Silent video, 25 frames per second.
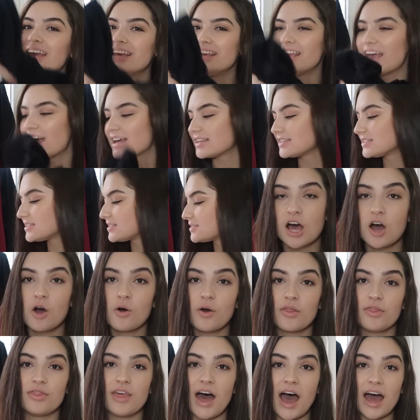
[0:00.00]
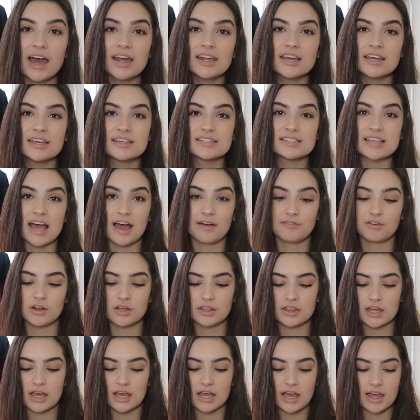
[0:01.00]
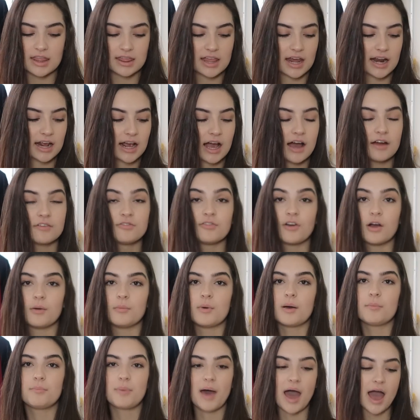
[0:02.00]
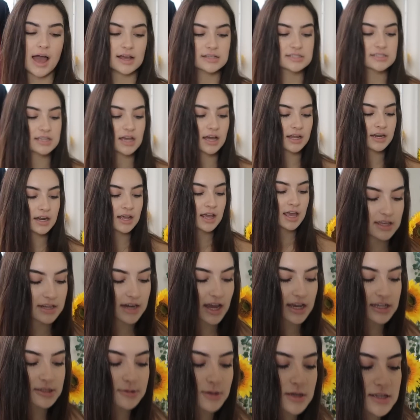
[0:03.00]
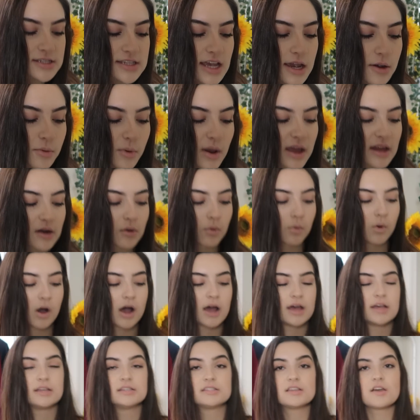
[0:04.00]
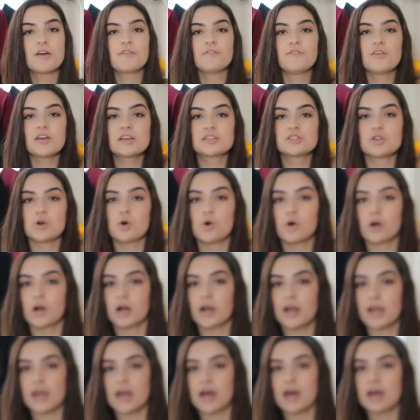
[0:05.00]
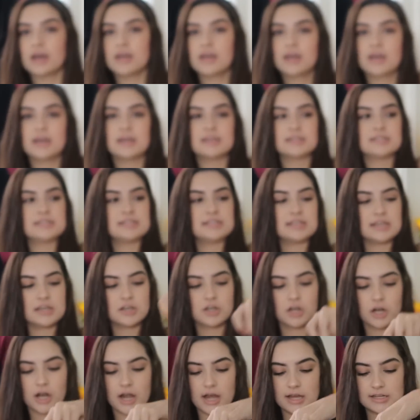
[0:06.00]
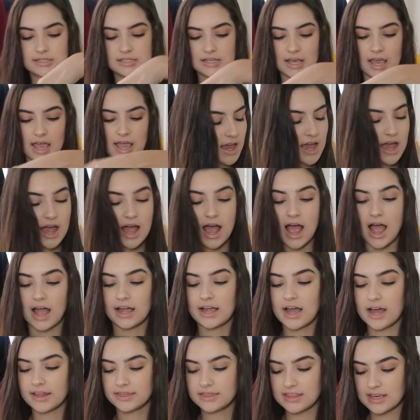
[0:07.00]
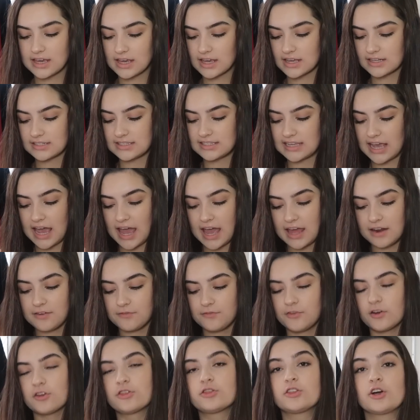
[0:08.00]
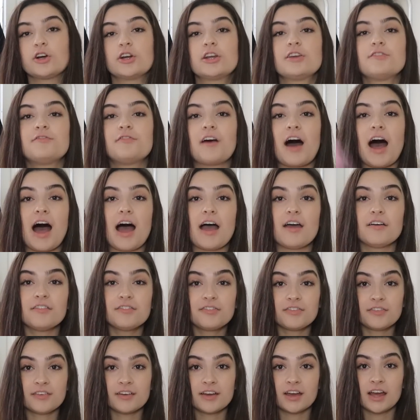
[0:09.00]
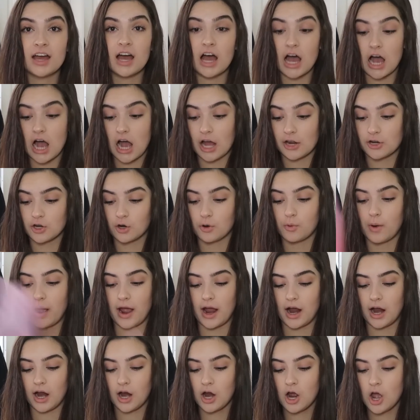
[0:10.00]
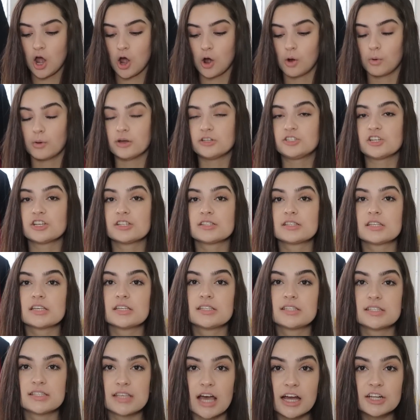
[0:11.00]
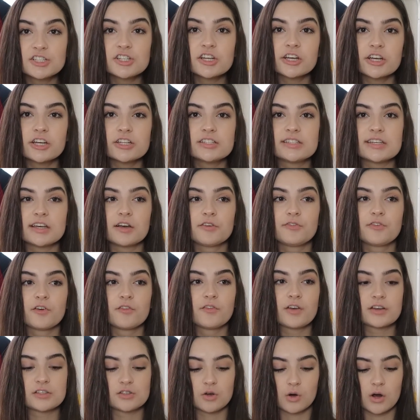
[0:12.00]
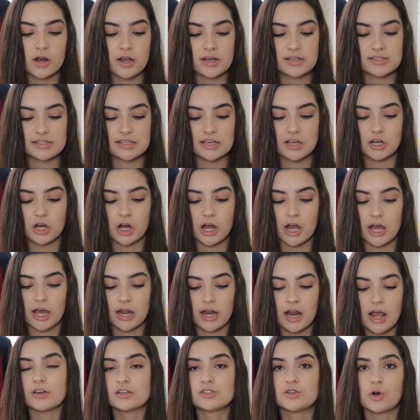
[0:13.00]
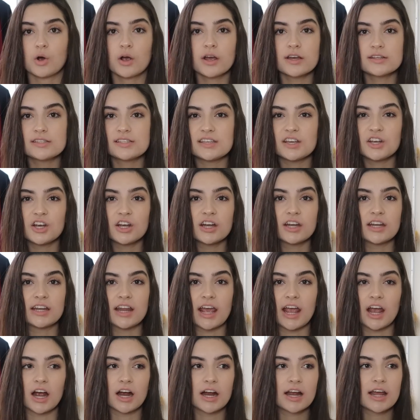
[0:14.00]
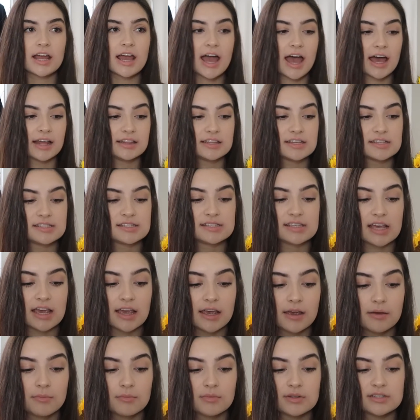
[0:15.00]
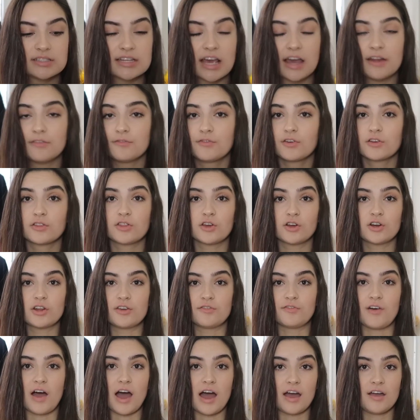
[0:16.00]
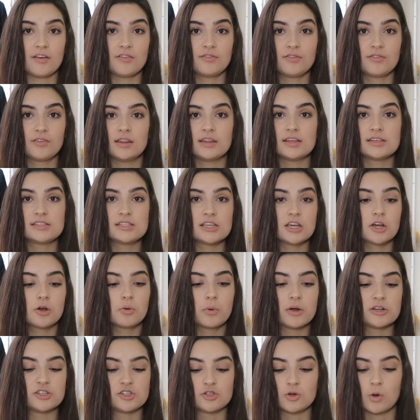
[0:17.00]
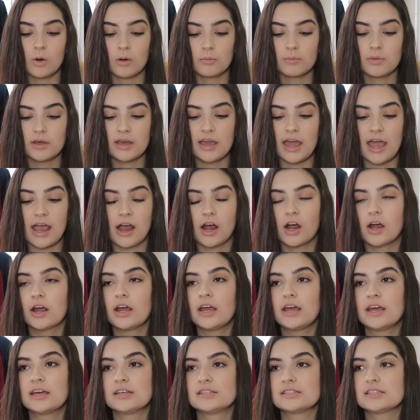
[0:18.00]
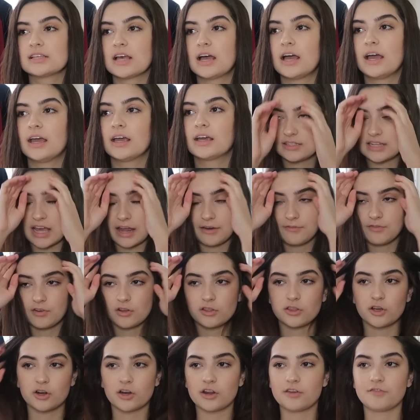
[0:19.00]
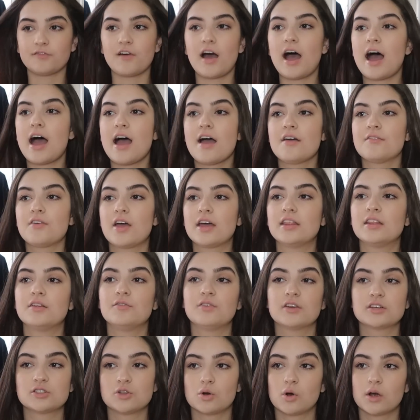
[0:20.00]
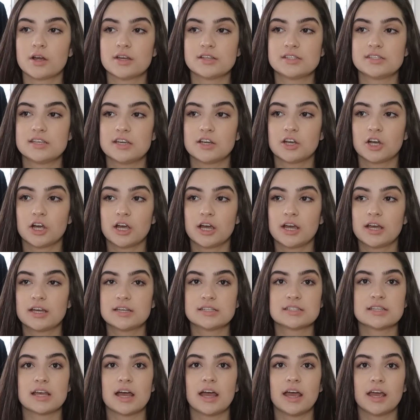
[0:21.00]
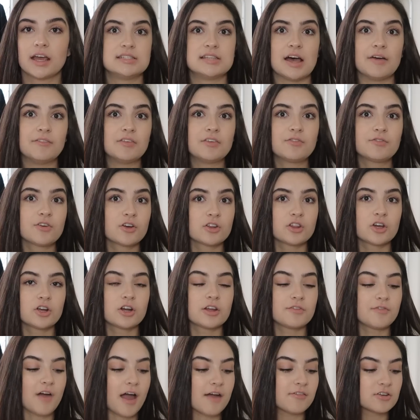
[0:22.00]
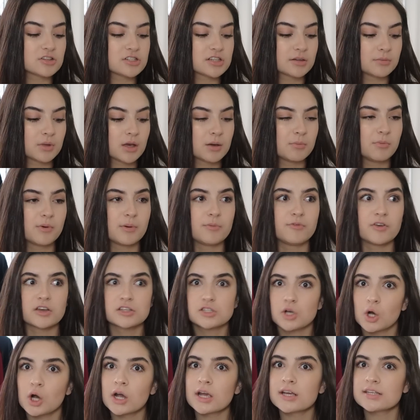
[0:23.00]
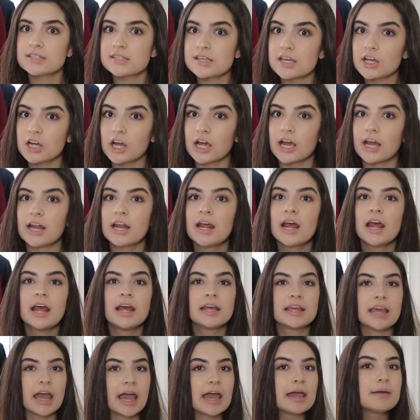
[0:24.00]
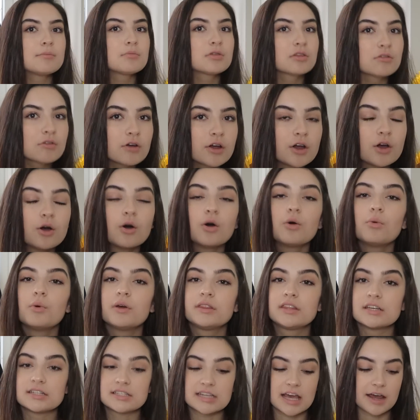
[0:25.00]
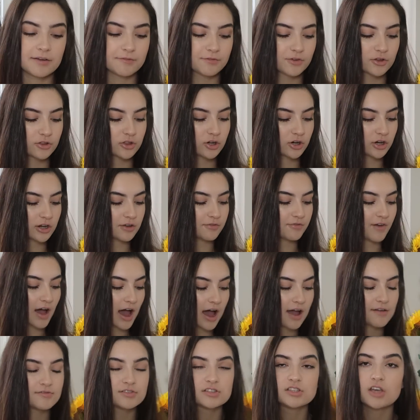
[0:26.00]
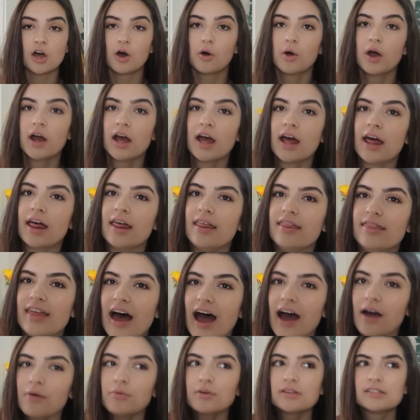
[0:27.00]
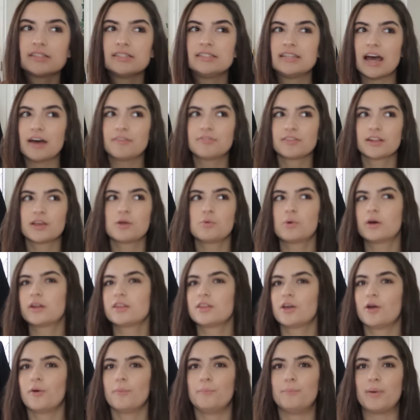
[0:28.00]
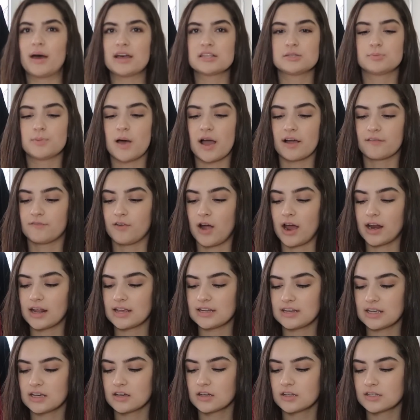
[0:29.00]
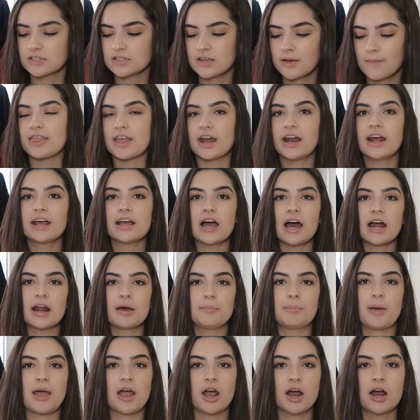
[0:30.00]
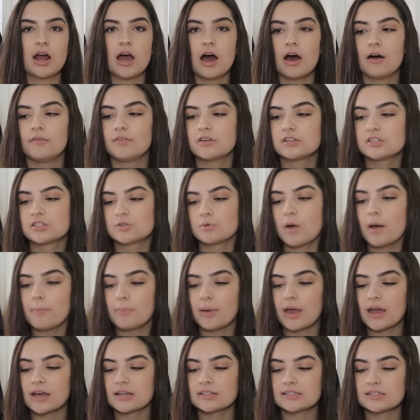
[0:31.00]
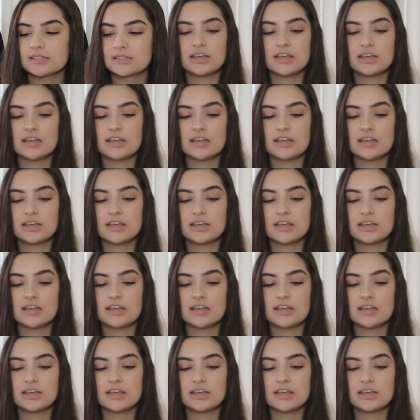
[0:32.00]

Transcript: Yes. So that is everything that I got from PacSun. The next place I went was Victoria Secret. I got the 10 for 35 underwear, which is such a good deal for Victoria's Secret. Victoria's Secret and Aerie had the same 10 for 35 this year, which normally Aerie is like 10 for 35 and then Victoria's Secret is like 7 for 35 or something, but Victoria's Secret came through with the 10 for 35, so that was definitely one of their best Black Friday deals. And then I got a pair of sweatpants.